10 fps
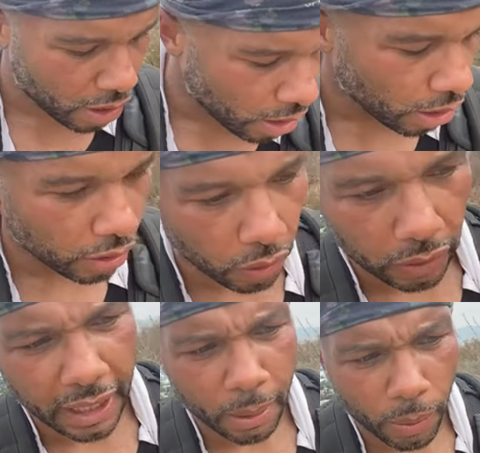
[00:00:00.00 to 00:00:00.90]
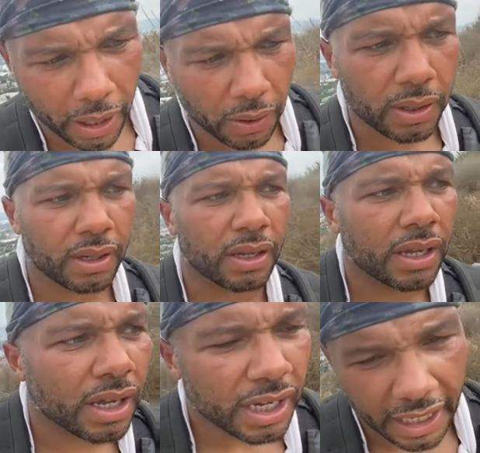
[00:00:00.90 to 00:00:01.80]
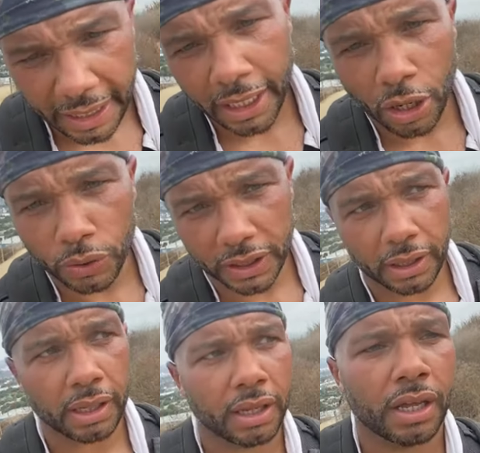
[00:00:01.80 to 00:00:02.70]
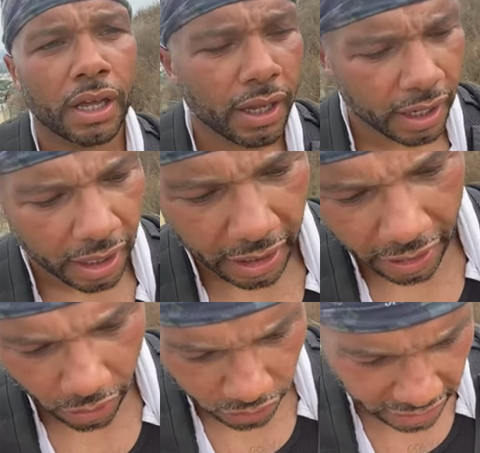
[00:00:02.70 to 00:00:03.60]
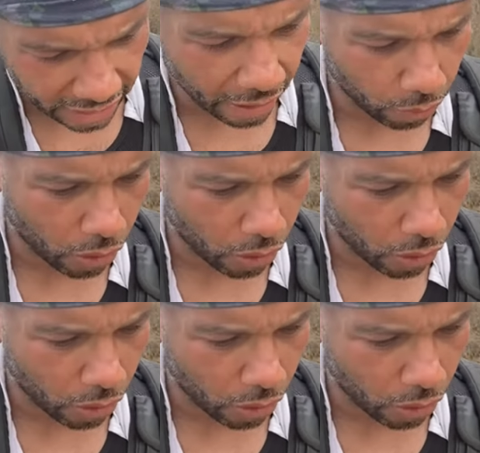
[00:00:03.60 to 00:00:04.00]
Knowing damn well, and he knows it, he knows she's not wrong.